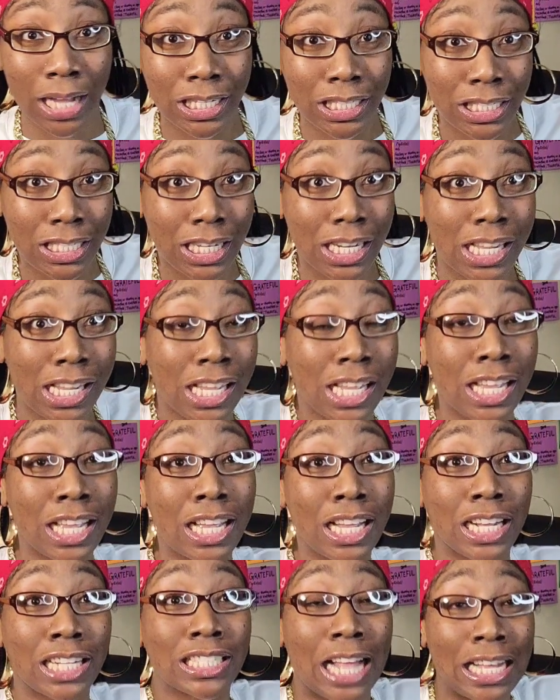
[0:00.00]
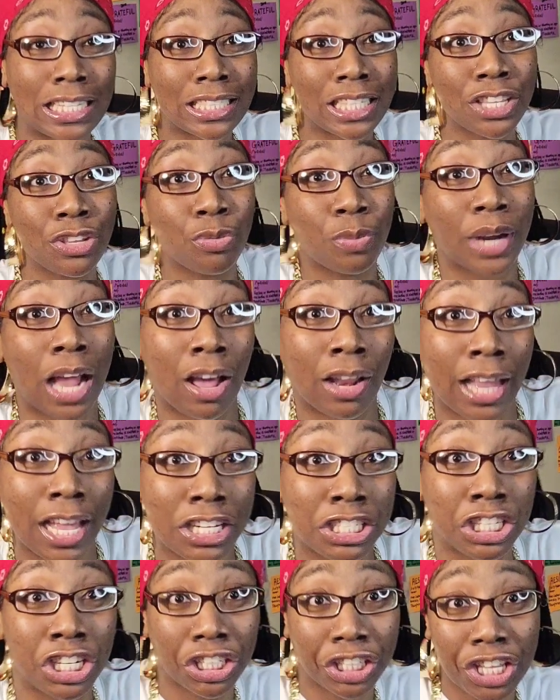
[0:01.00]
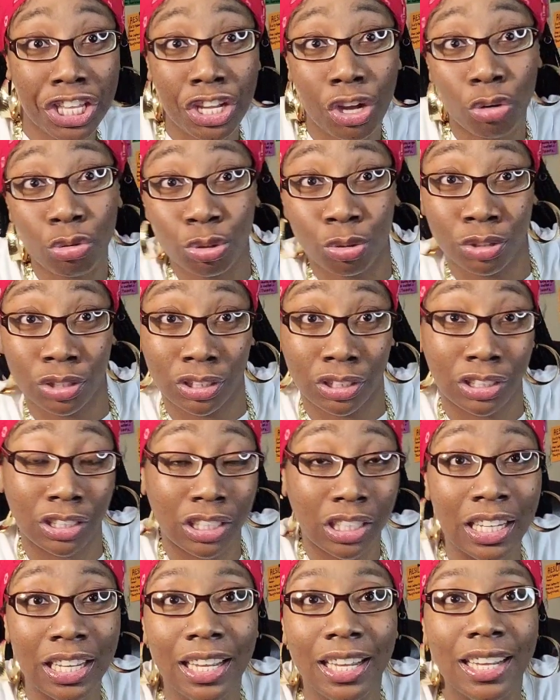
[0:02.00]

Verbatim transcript: goodness, I see you with all that junk in your trunk.